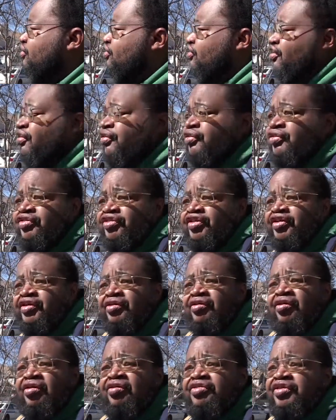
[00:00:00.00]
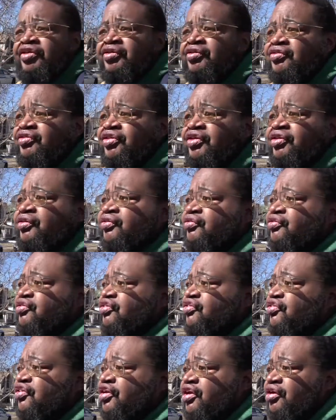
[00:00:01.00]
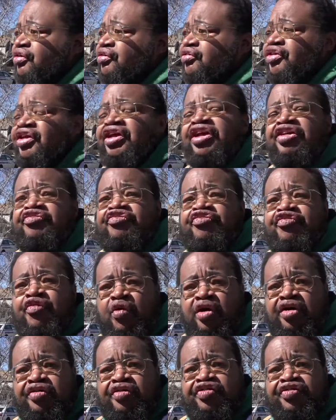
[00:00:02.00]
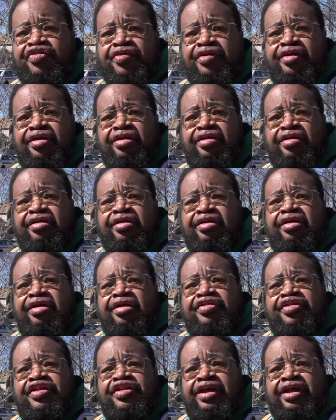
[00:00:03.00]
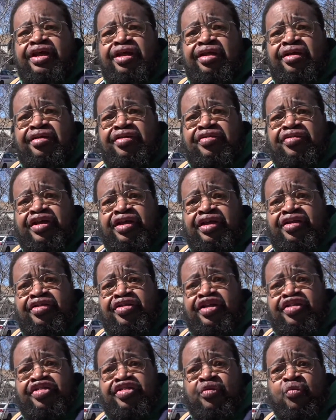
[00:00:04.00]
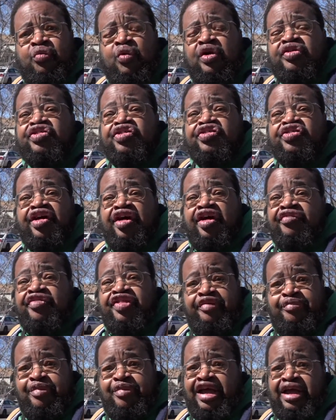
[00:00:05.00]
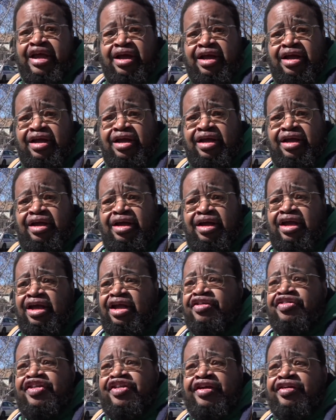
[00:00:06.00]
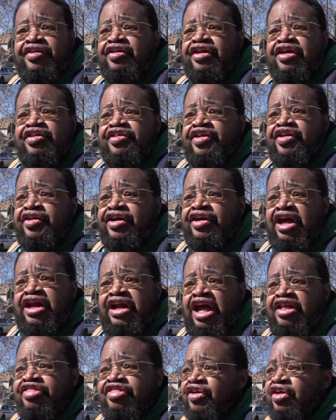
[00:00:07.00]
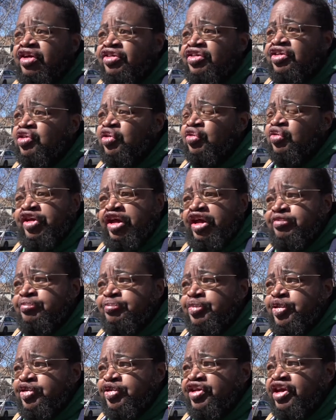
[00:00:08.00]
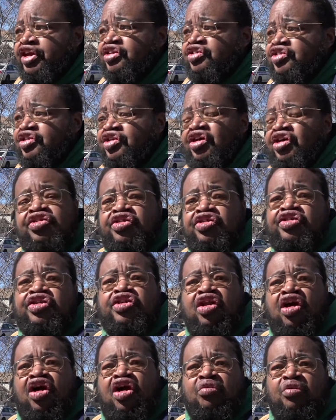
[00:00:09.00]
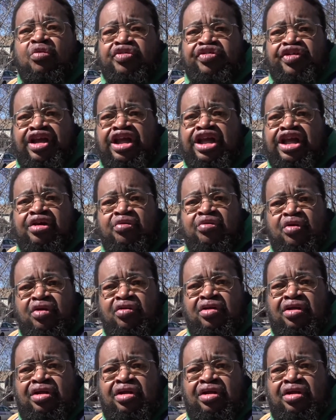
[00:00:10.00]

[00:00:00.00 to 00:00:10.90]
They're just here to enforce the wishes of the bank. They're not. I thought, you know, that protection under the law was equal.